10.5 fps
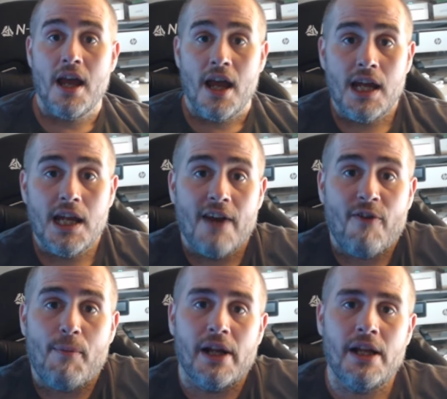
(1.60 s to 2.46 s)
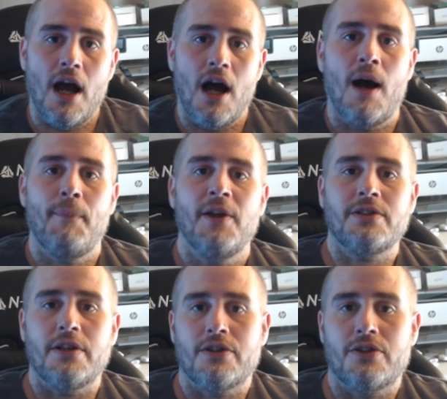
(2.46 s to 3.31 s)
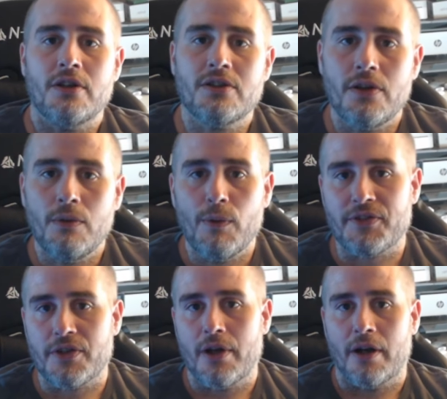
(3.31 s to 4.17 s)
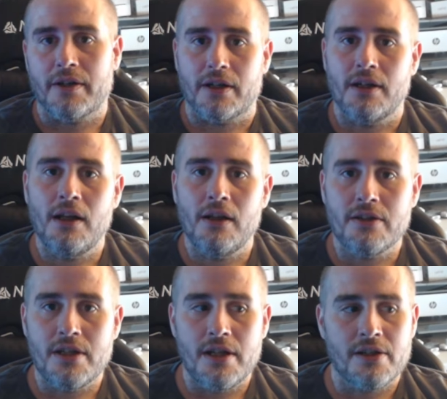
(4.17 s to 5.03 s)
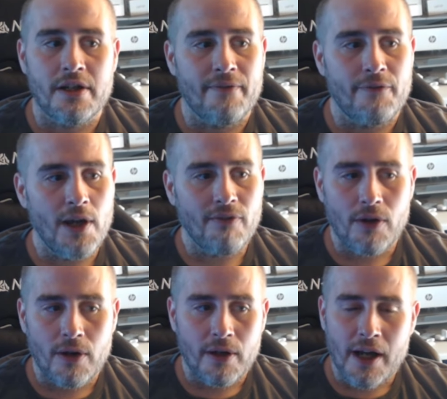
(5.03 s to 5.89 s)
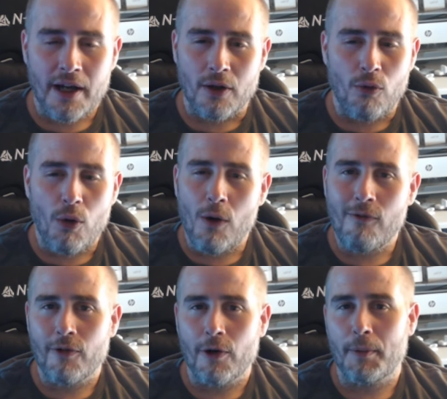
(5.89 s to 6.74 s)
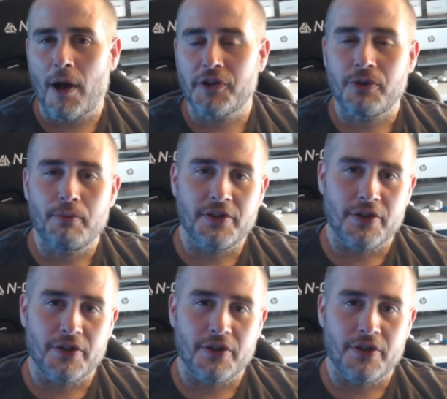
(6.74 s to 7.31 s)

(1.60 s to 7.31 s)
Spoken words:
Hey everybody, this is Justin with Synard Technologies, and if you ever got a quote for a custom piece of